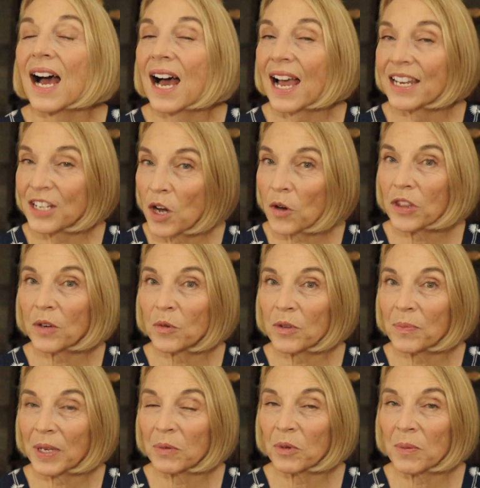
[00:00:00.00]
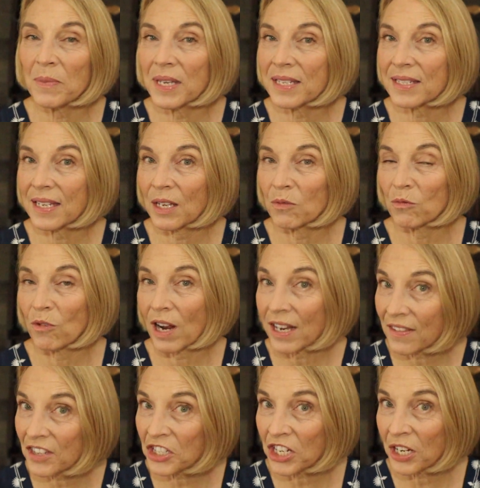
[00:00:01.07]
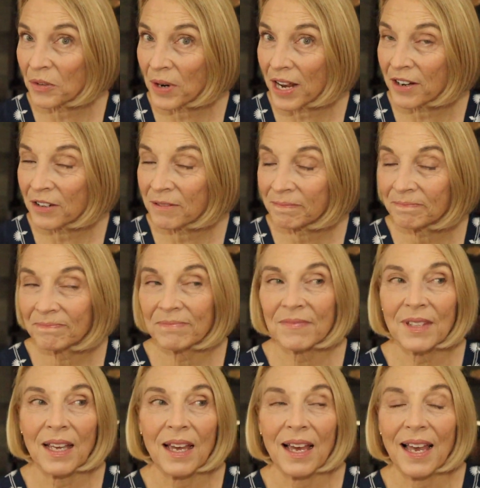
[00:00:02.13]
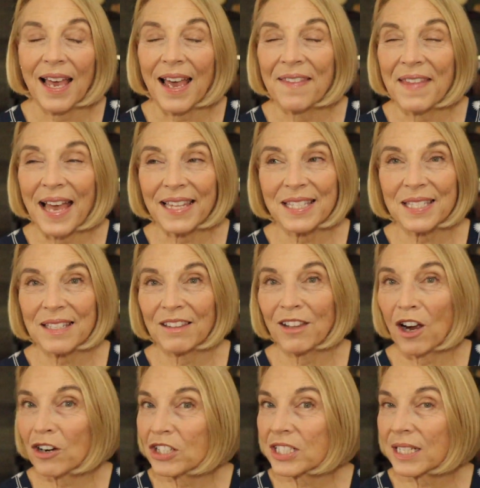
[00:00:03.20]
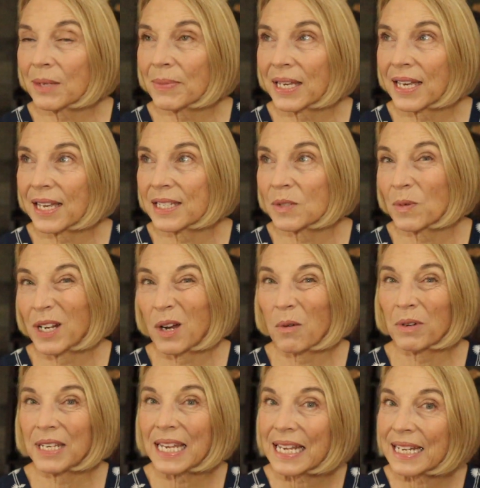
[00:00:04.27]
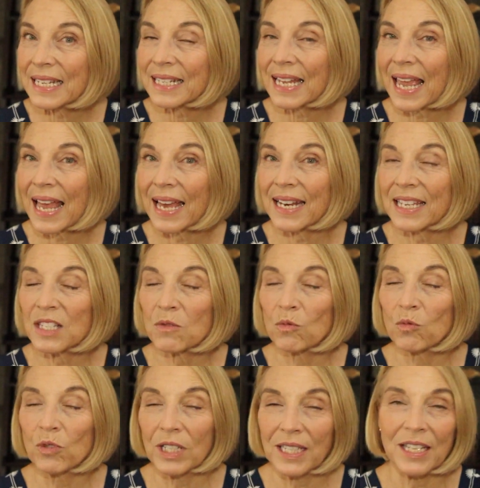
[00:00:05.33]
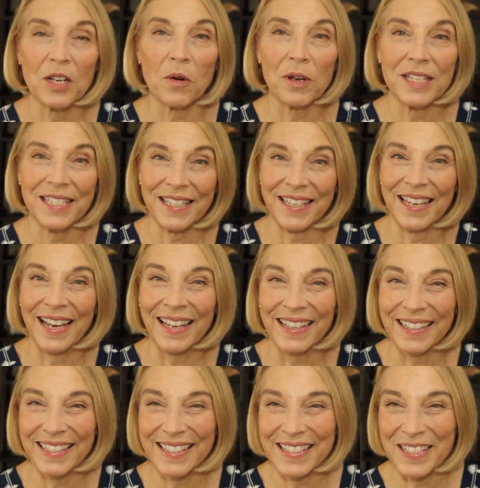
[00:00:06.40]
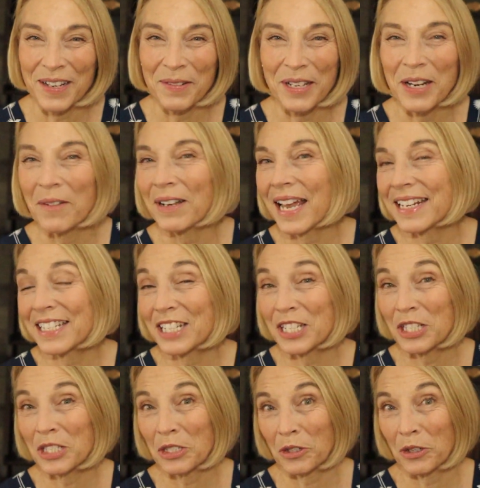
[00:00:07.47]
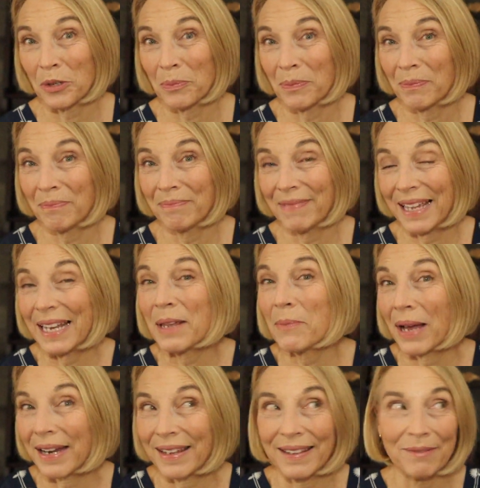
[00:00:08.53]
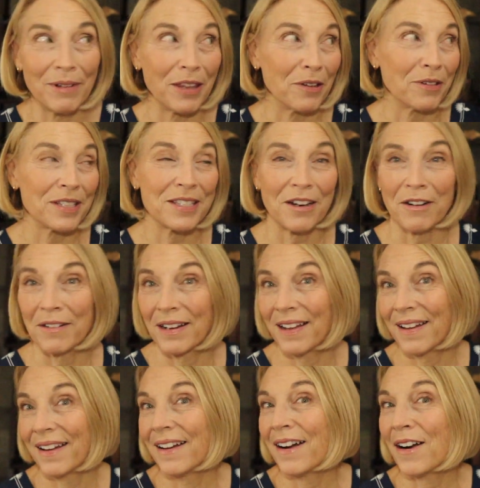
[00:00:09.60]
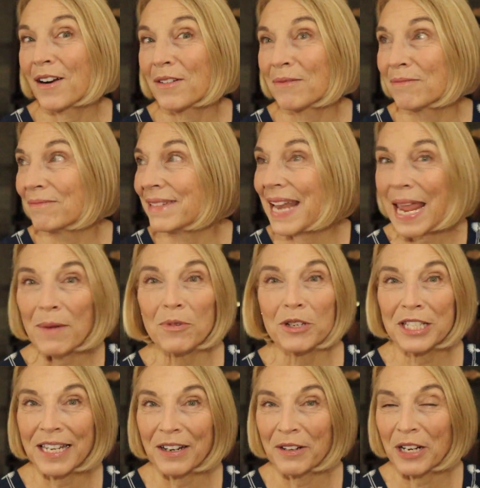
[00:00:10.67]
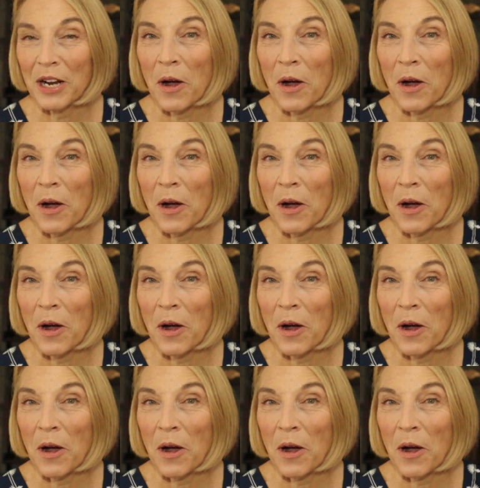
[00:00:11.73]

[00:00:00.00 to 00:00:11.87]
I know that we've been remiss in running the generator, and that's largely because we don't need it and it's really noisy. So we don't like to disturb anybody, whether it's our neighbors here at